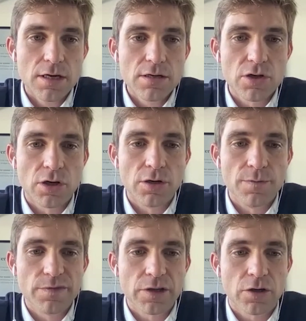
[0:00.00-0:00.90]
So
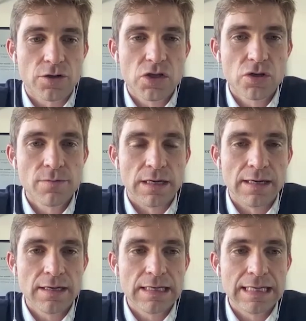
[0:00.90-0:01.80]
the
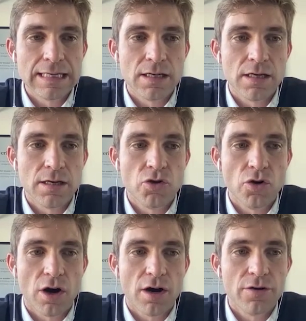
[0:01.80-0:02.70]
consumer
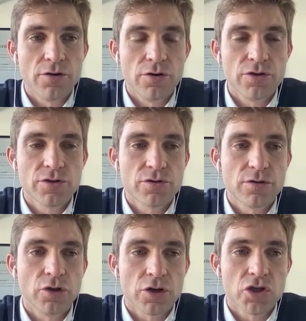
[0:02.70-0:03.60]
who's
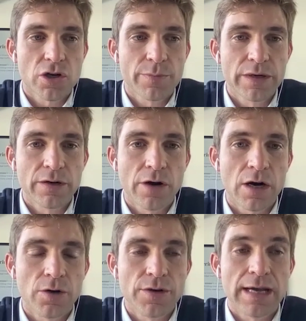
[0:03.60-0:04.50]
shopping
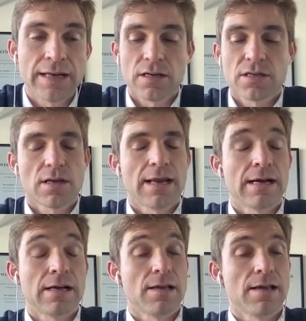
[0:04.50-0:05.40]
around, and
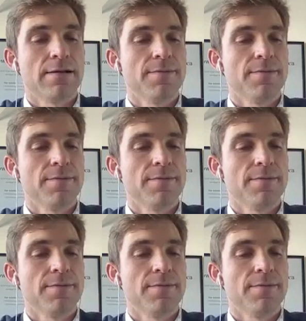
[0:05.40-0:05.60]
let